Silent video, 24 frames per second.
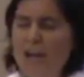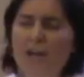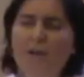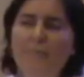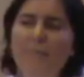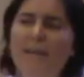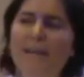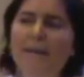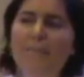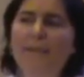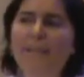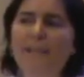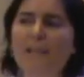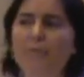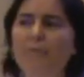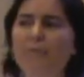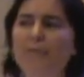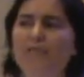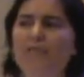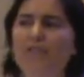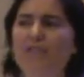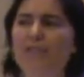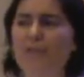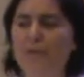Or maybe you
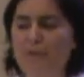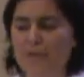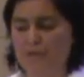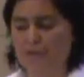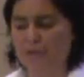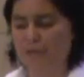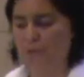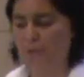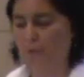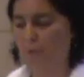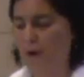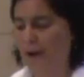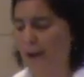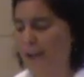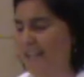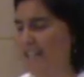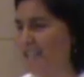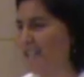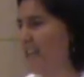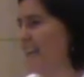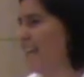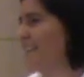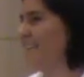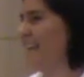will choose to
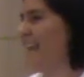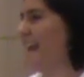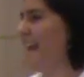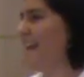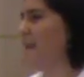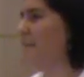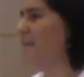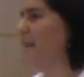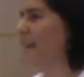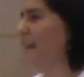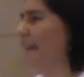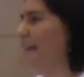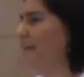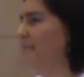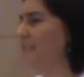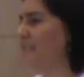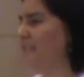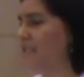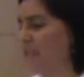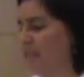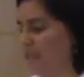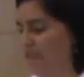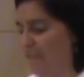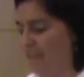watch as Abraham's
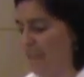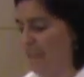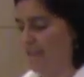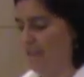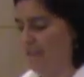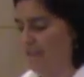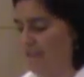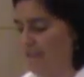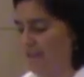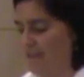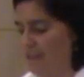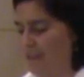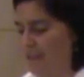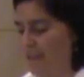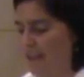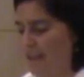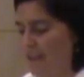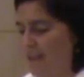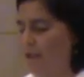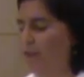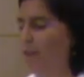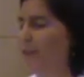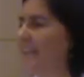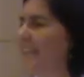servants,
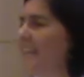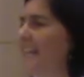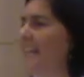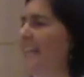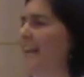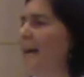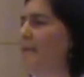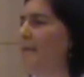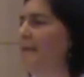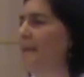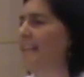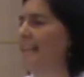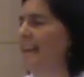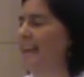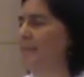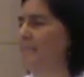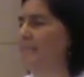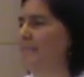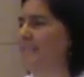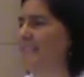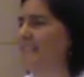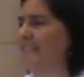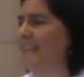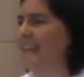who are
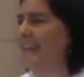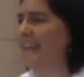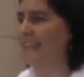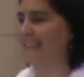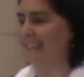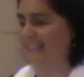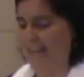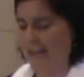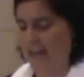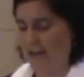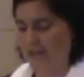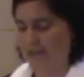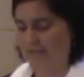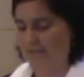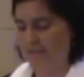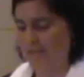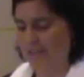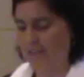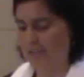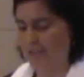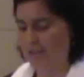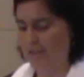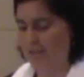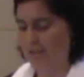kept slightly out of
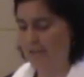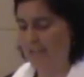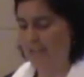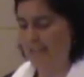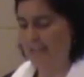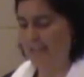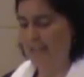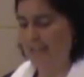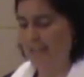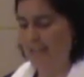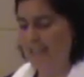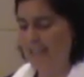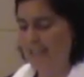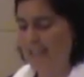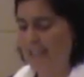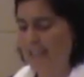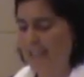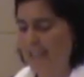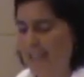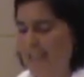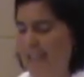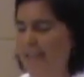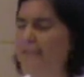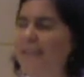view,
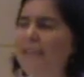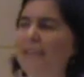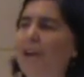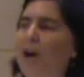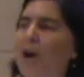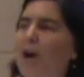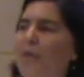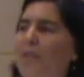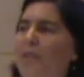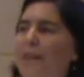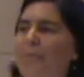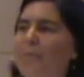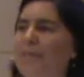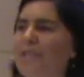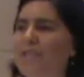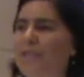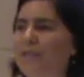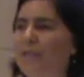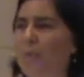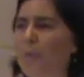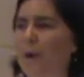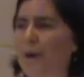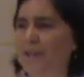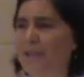even though they must
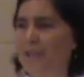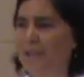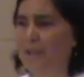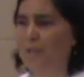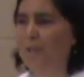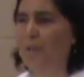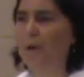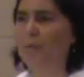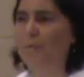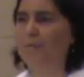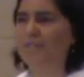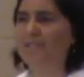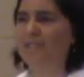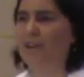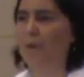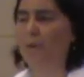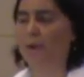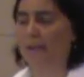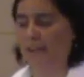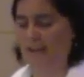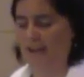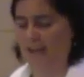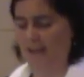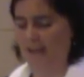have wondered what was
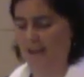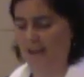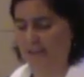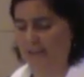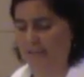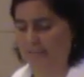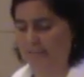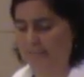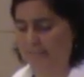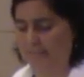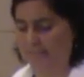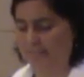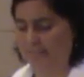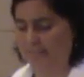going on.